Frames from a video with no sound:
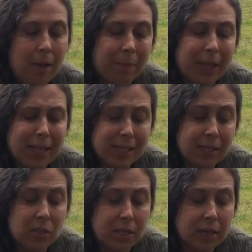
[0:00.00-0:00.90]
But this is
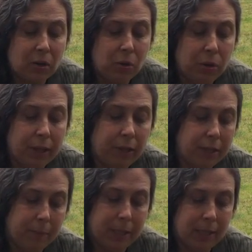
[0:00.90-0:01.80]
just a cool little
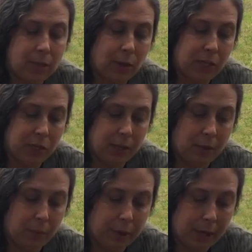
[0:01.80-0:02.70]
demonstration
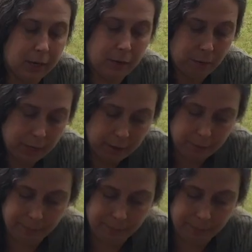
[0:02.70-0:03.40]
we're going to do here.